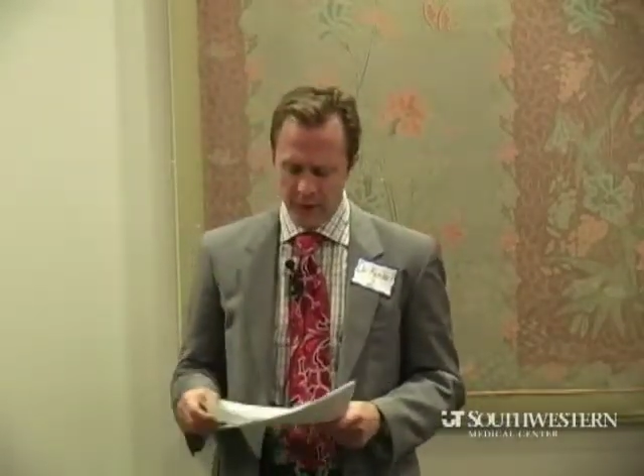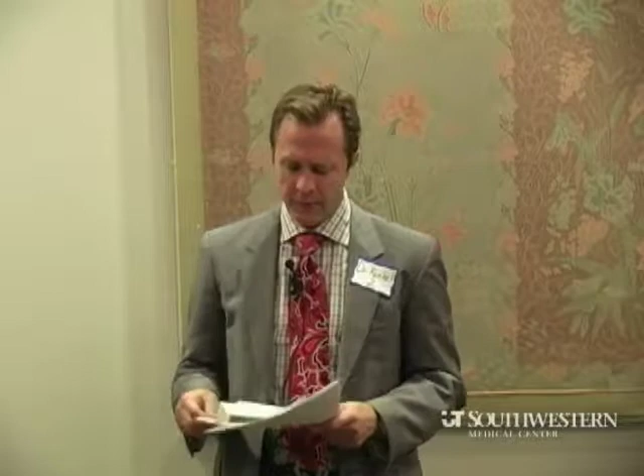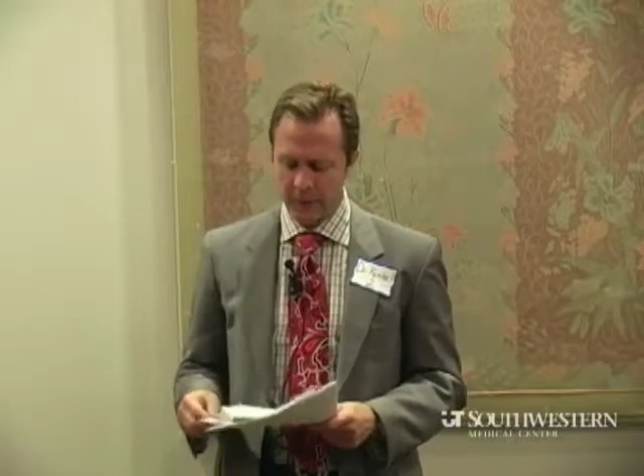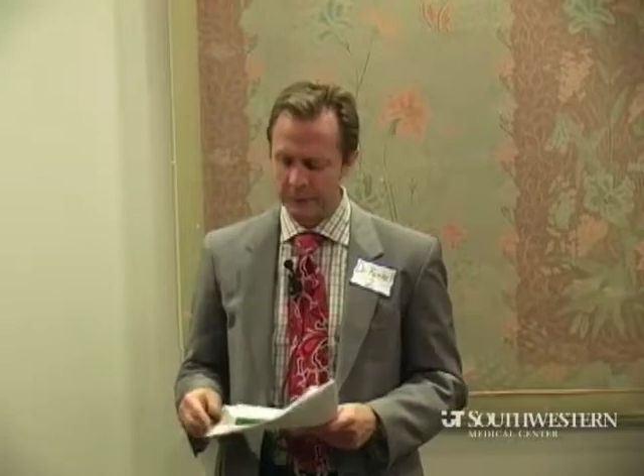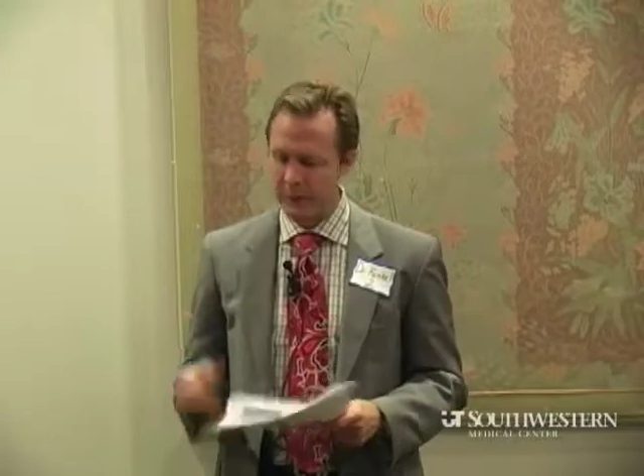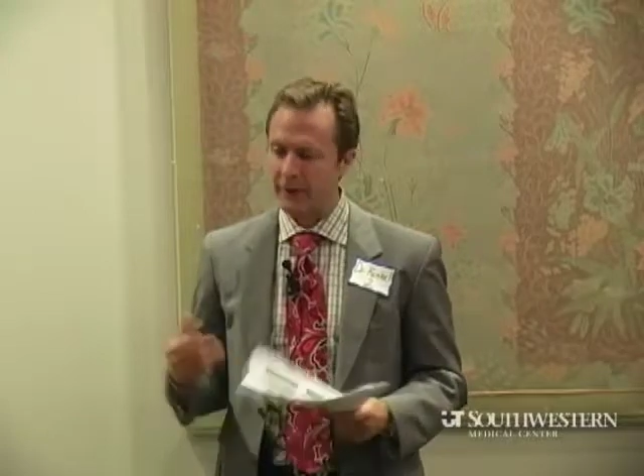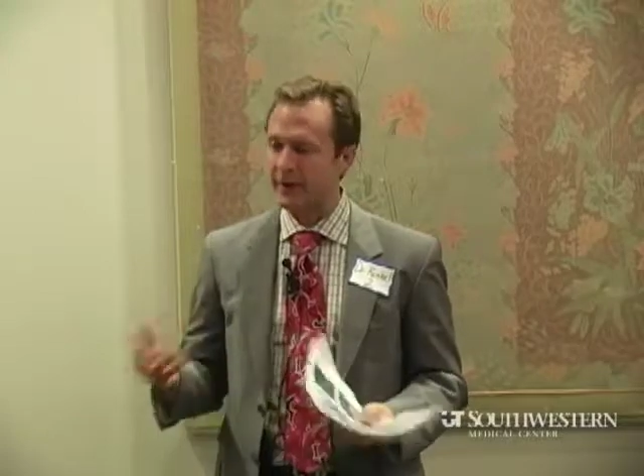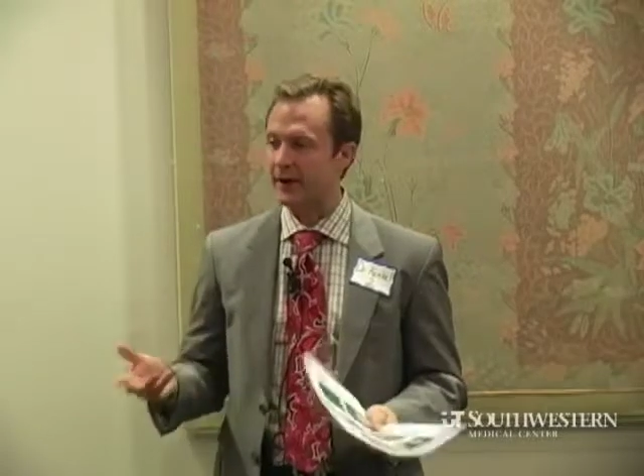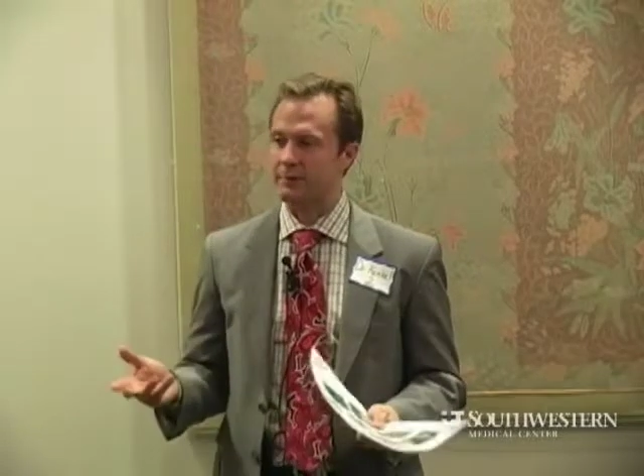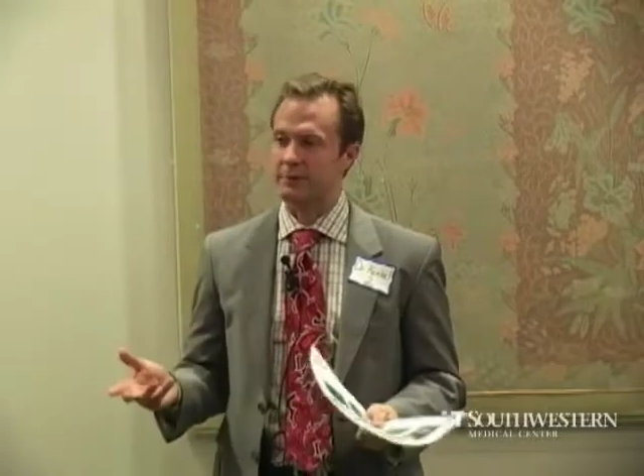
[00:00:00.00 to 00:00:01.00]
But about
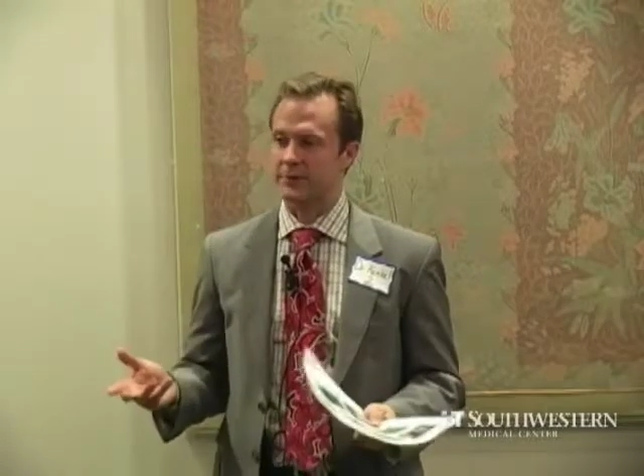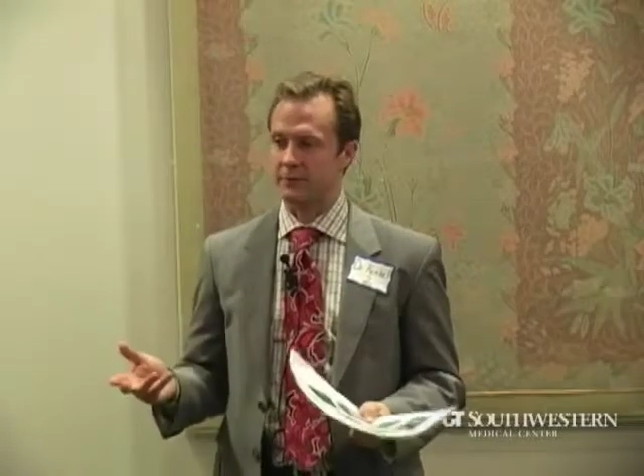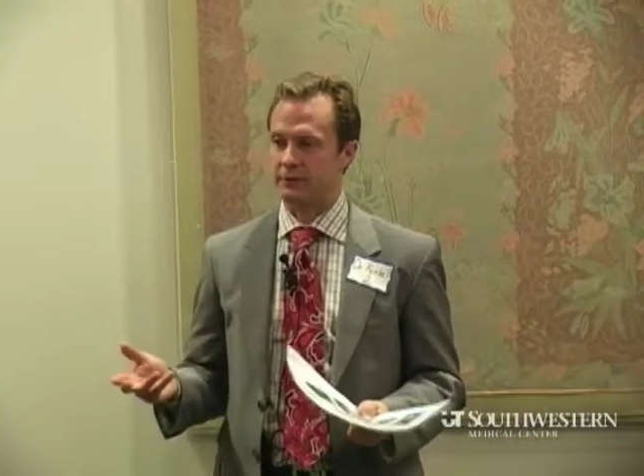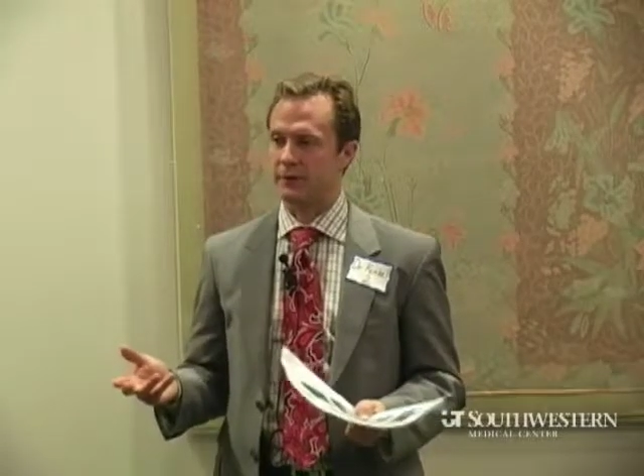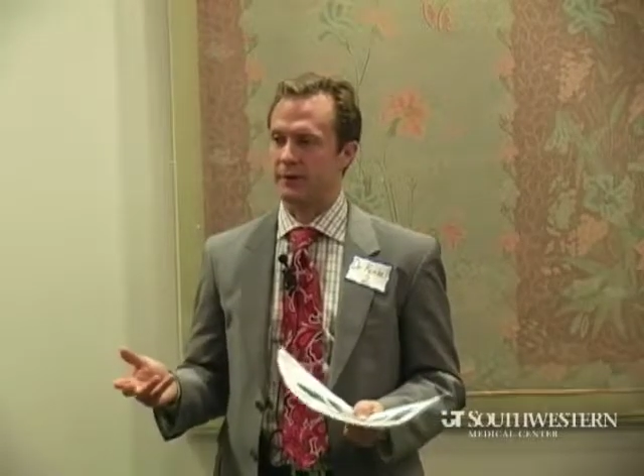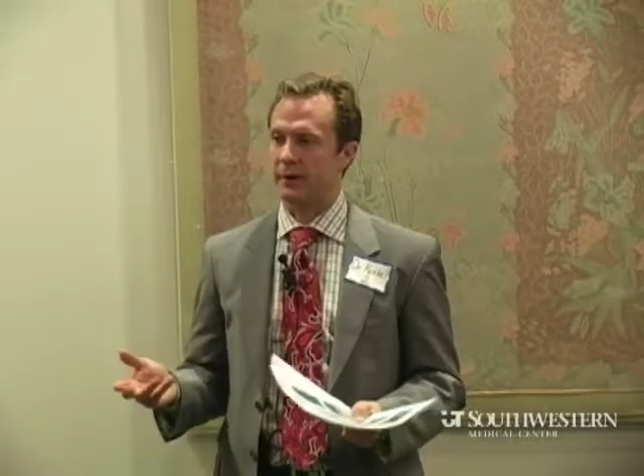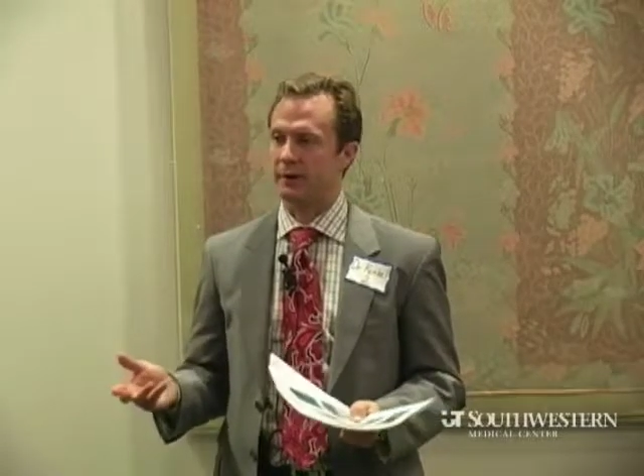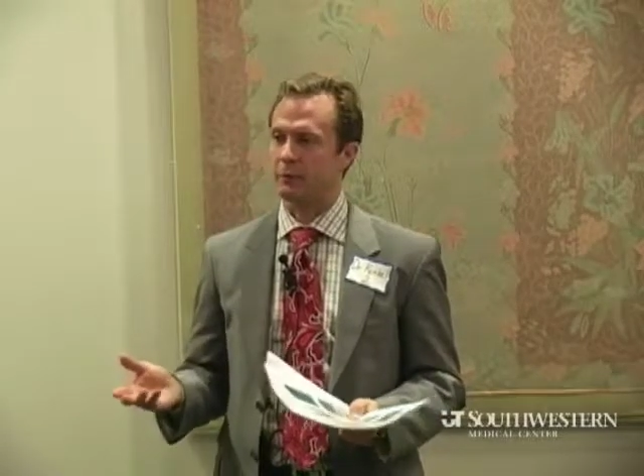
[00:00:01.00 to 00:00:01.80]
90% respond,